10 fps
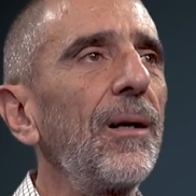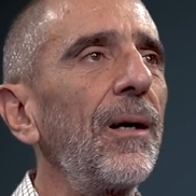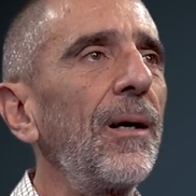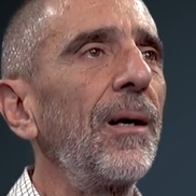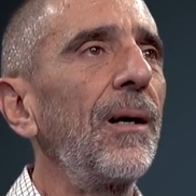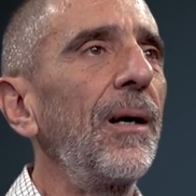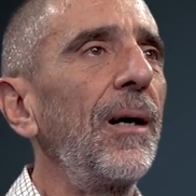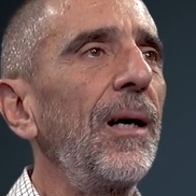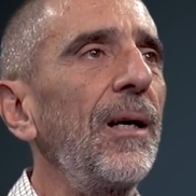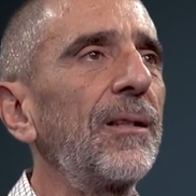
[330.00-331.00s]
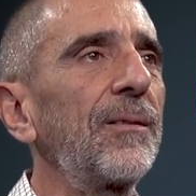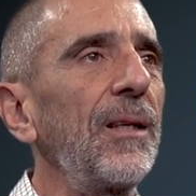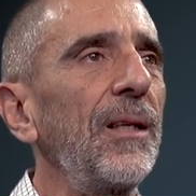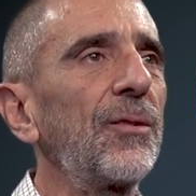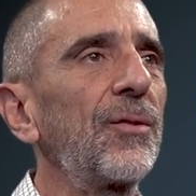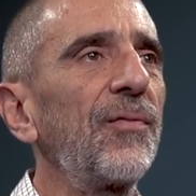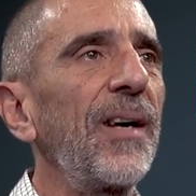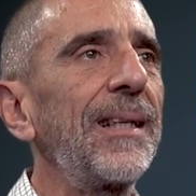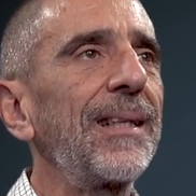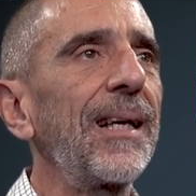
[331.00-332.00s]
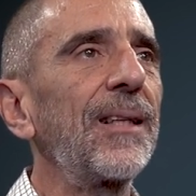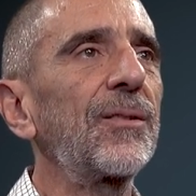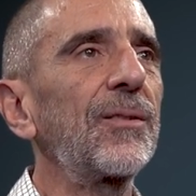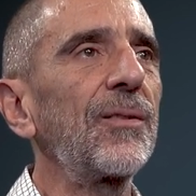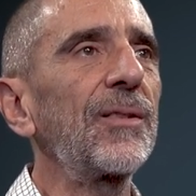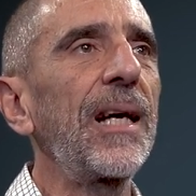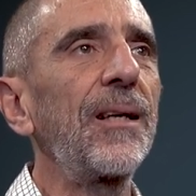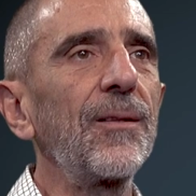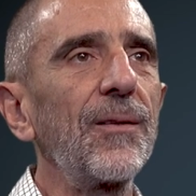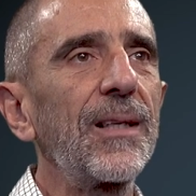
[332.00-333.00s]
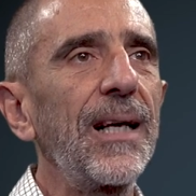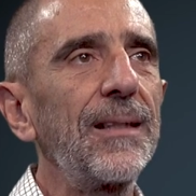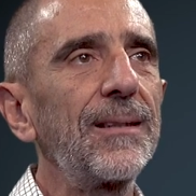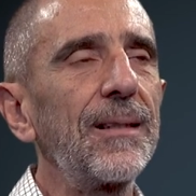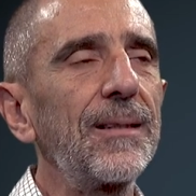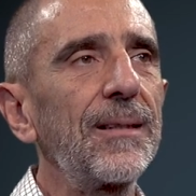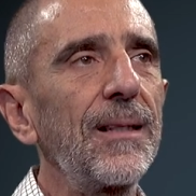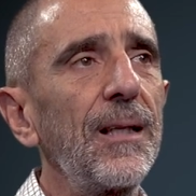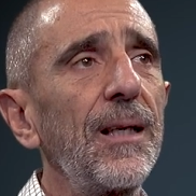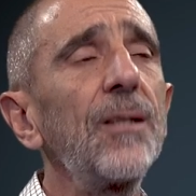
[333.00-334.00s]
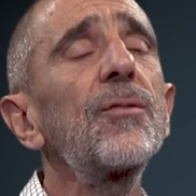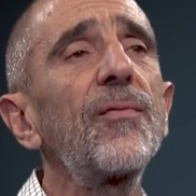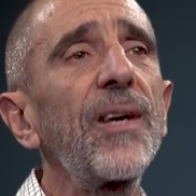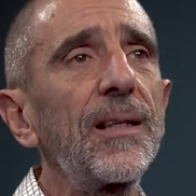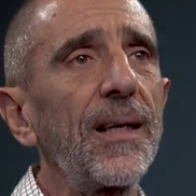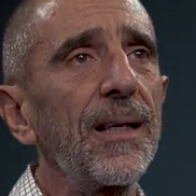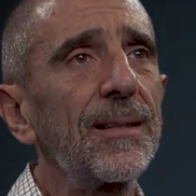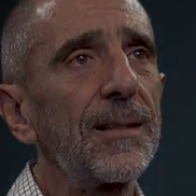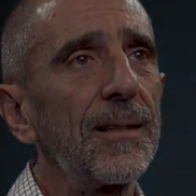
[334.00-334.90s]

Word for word: uh, is, is to fight against societal crisis, is to fight against